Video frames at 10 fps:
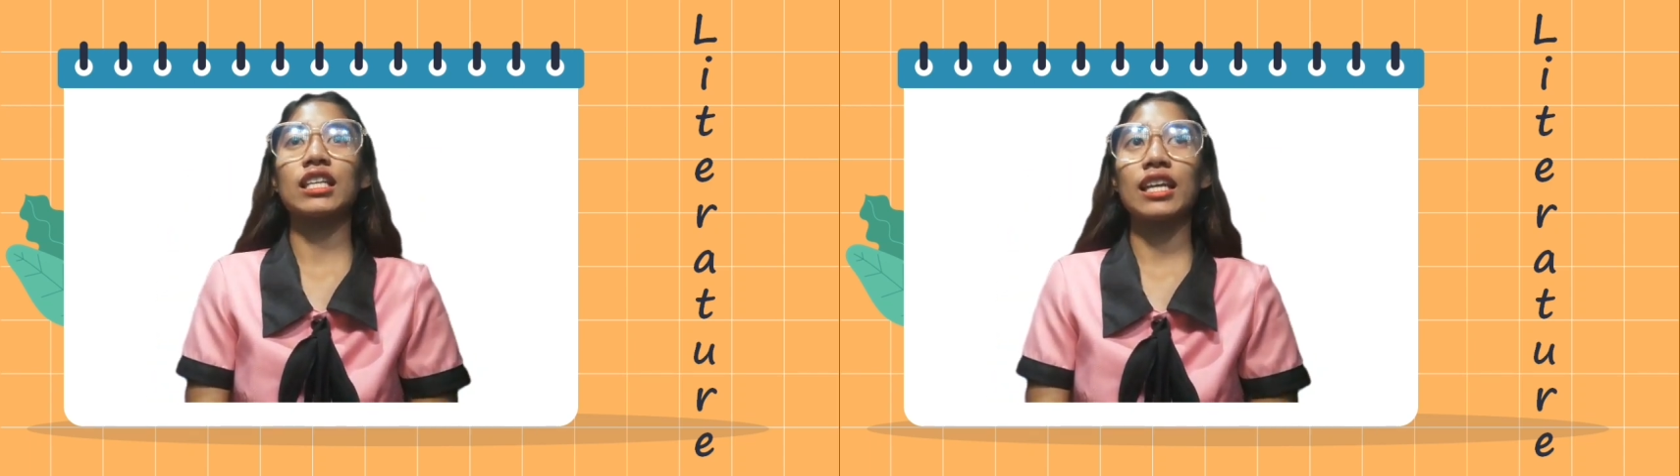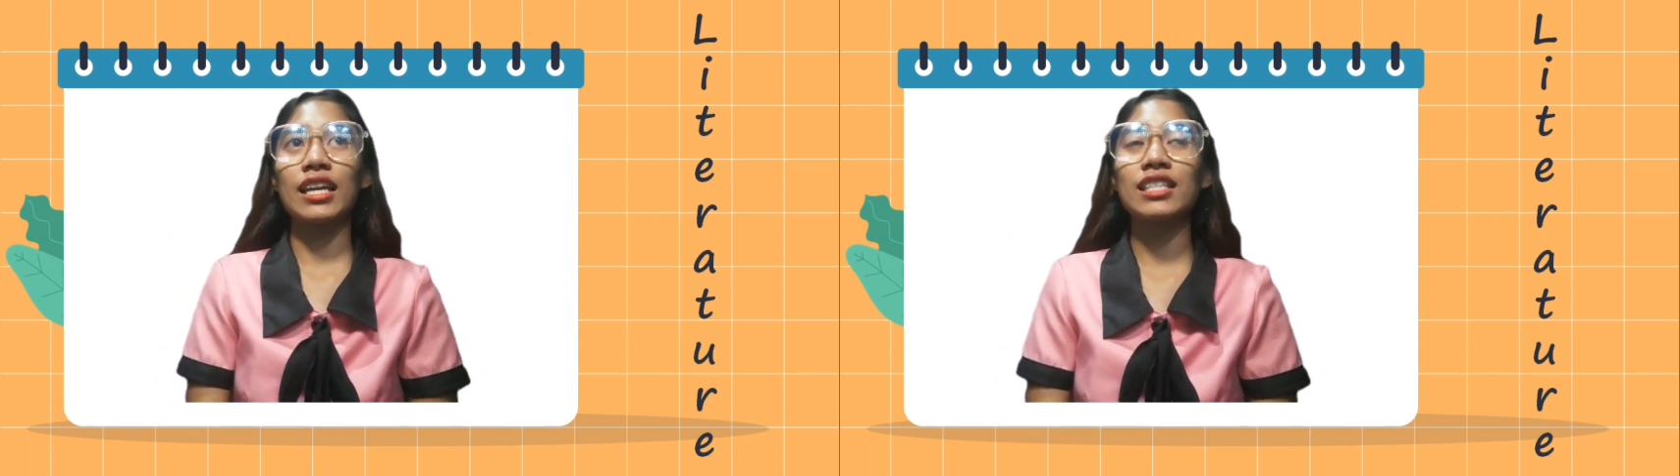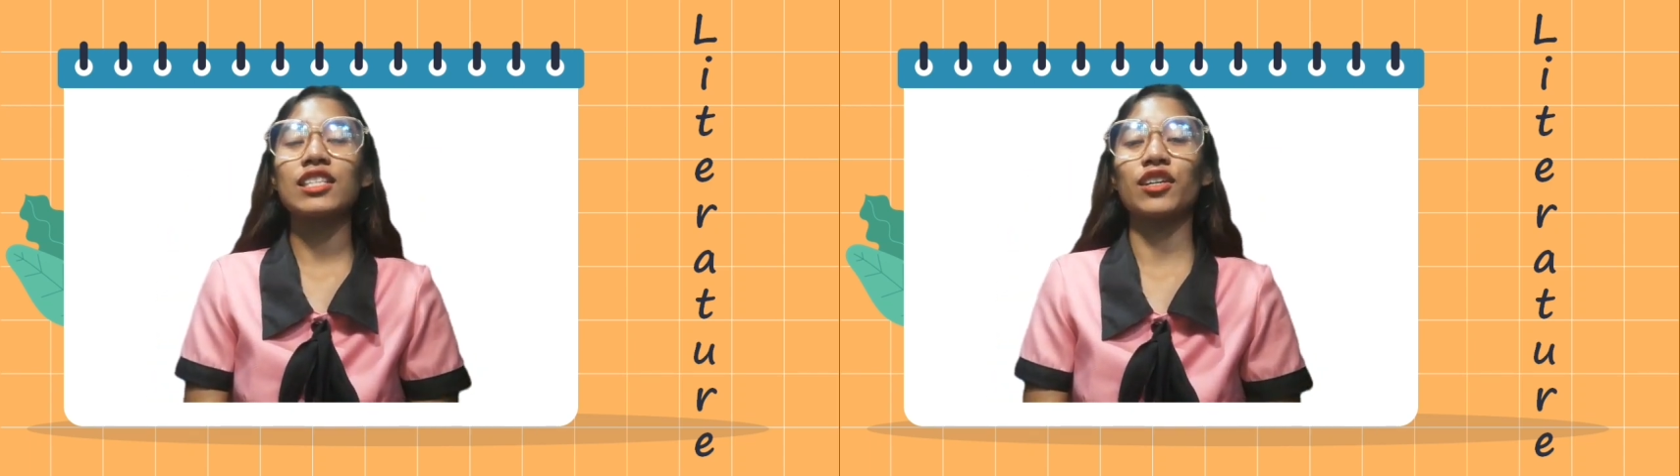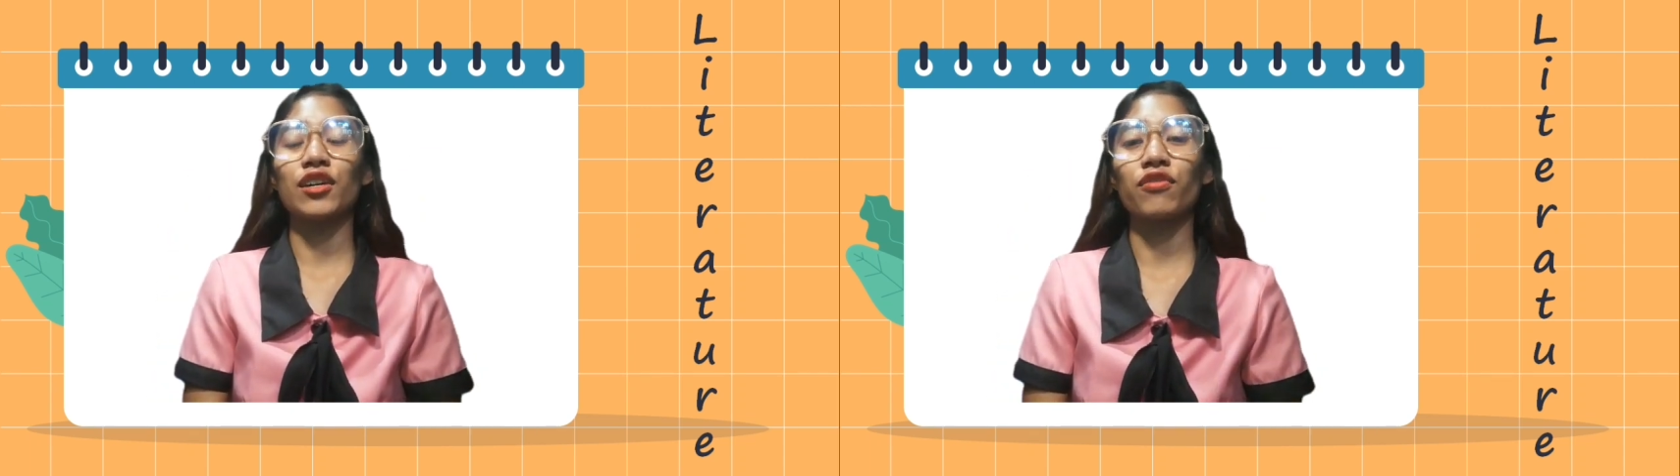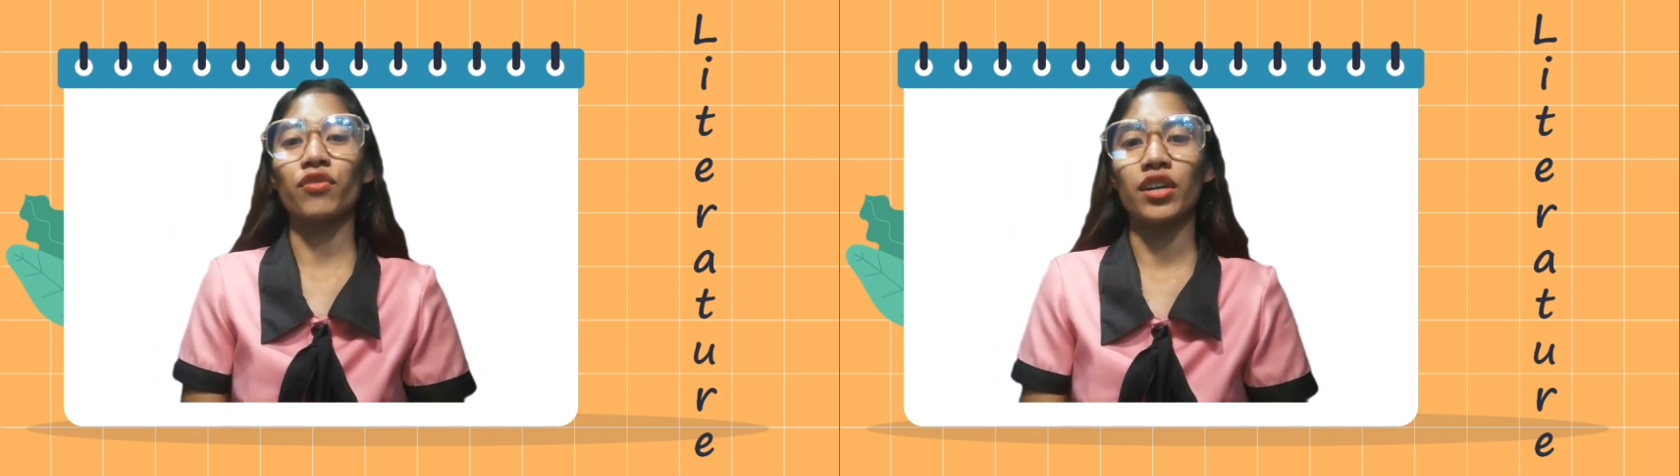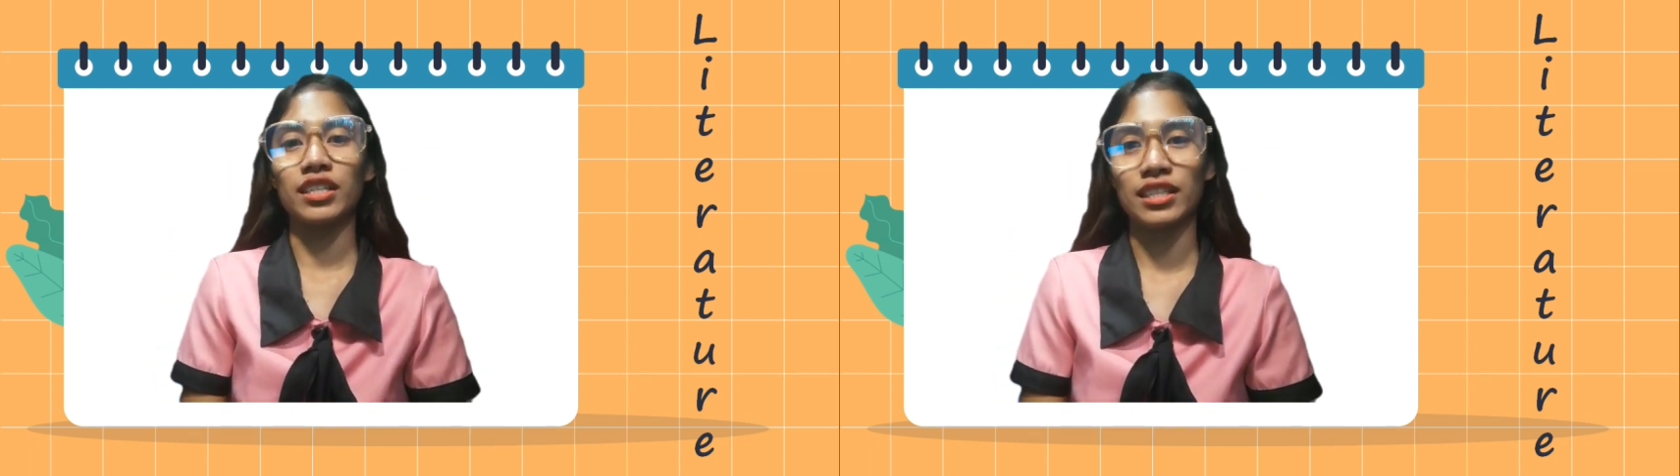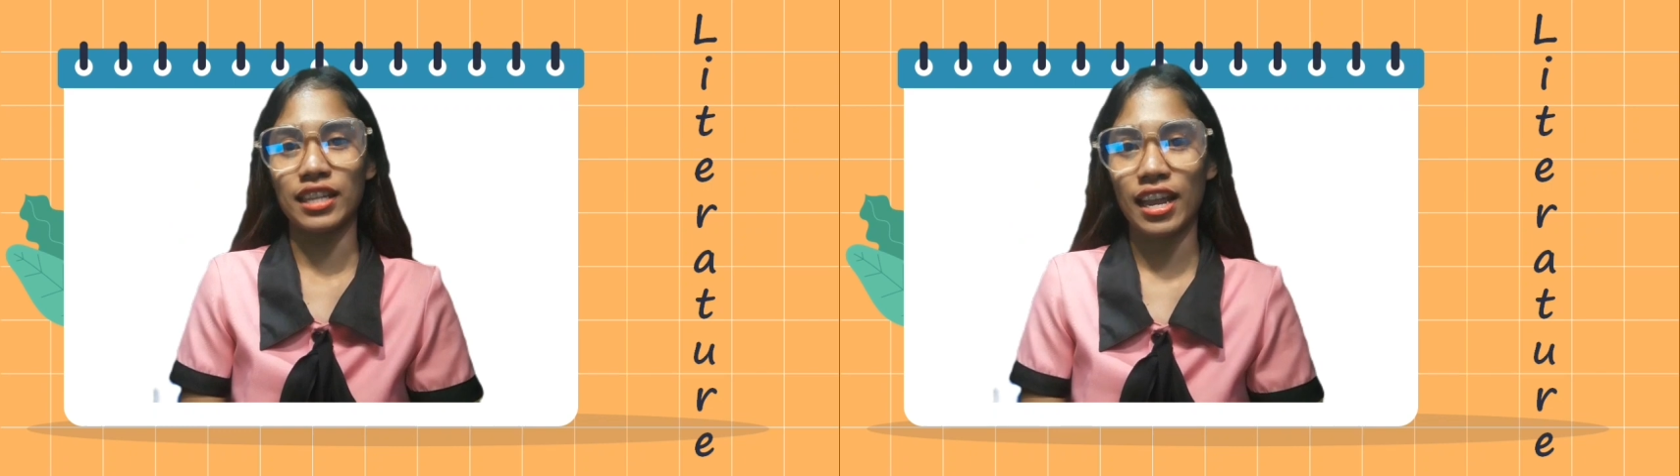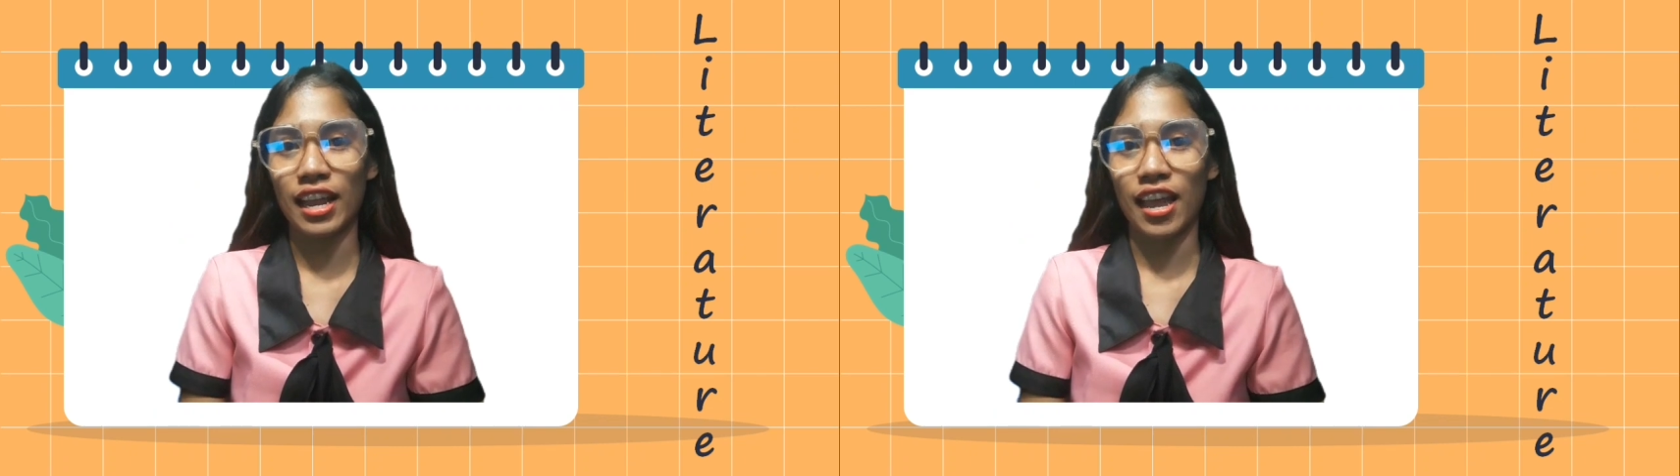is her first
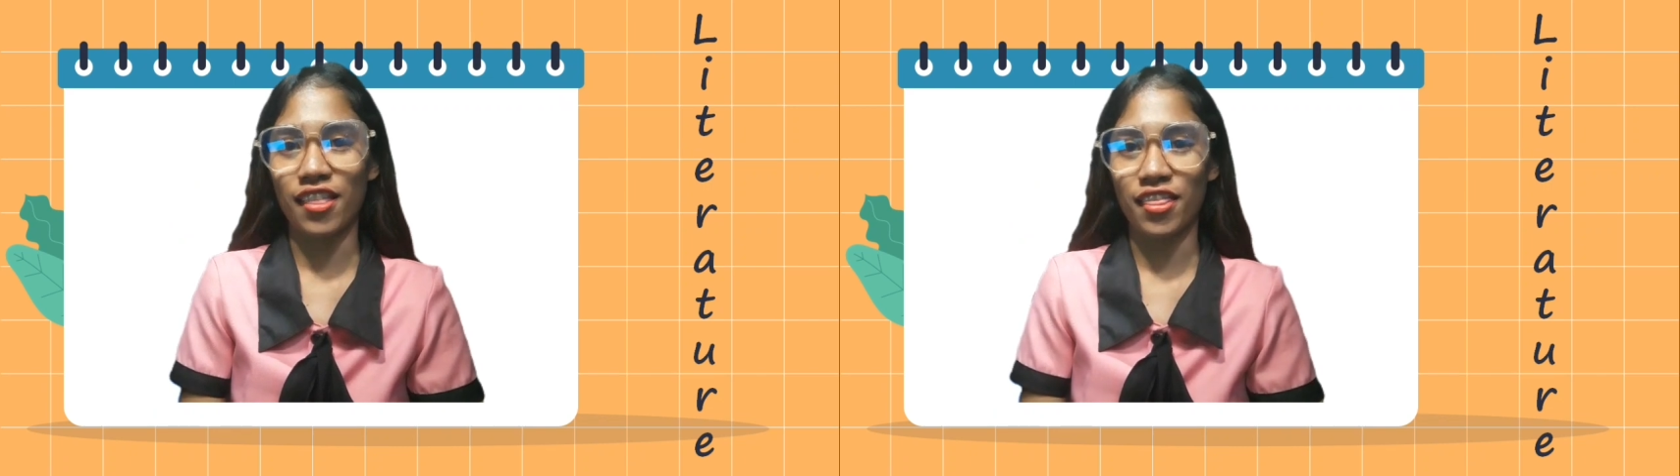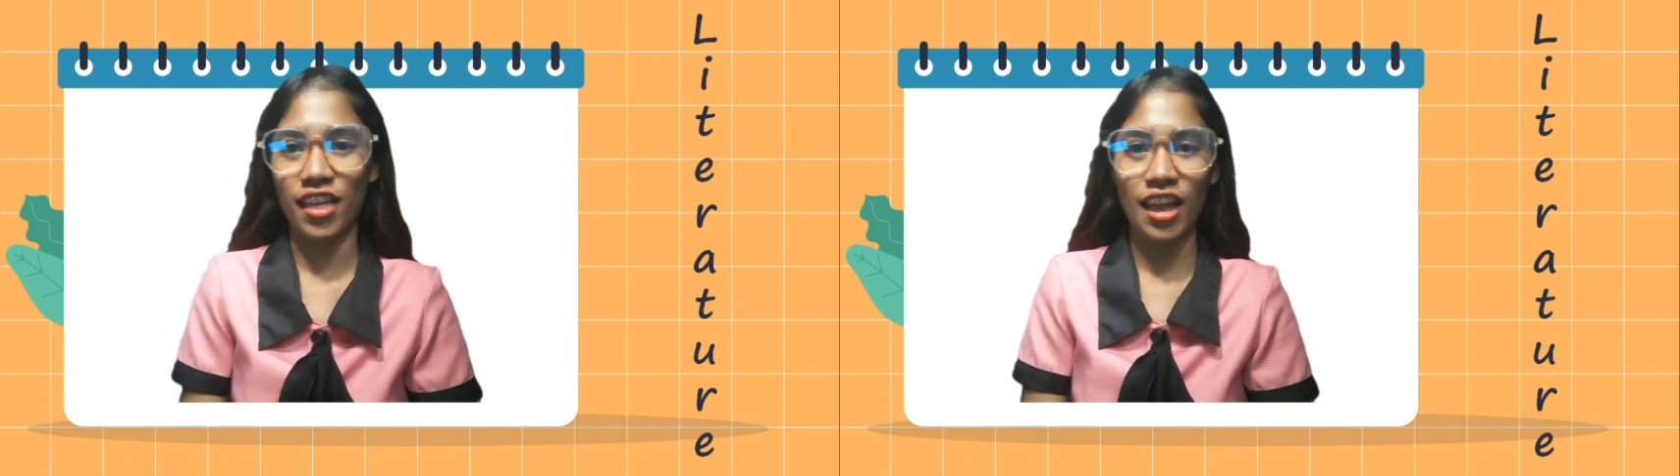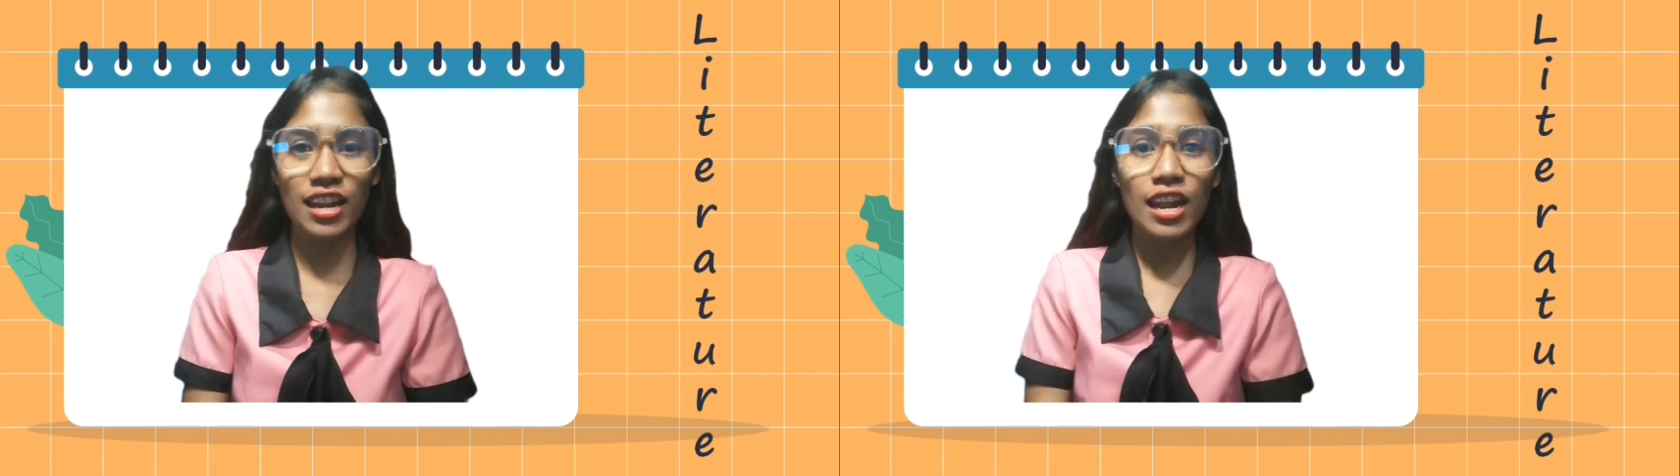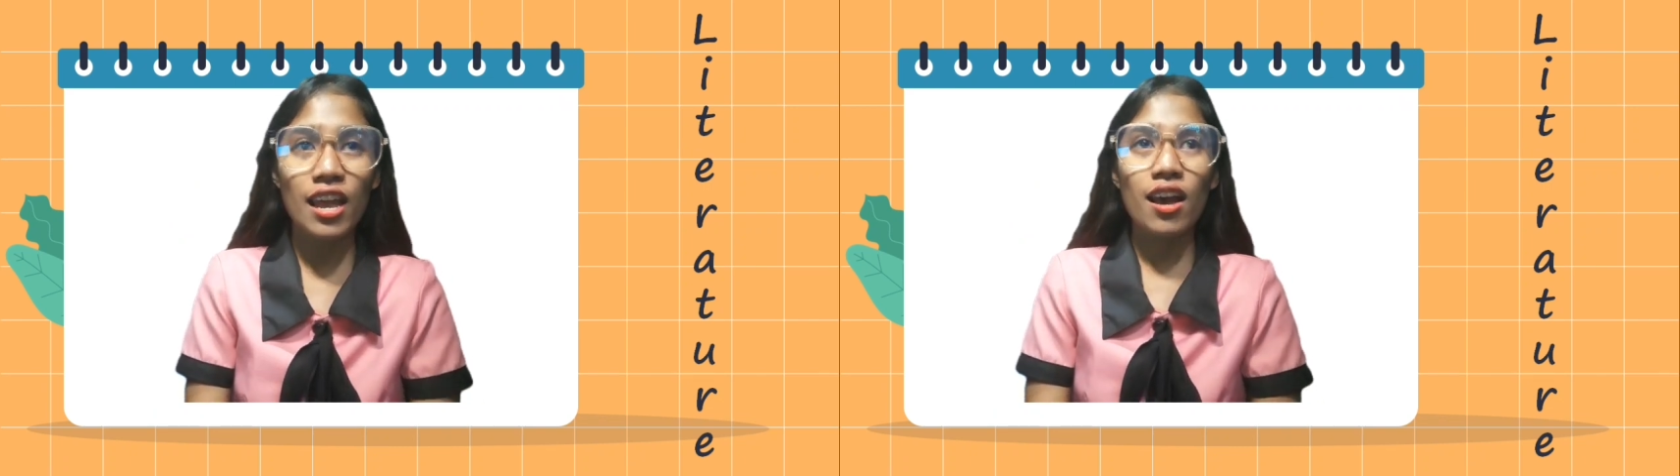day, and then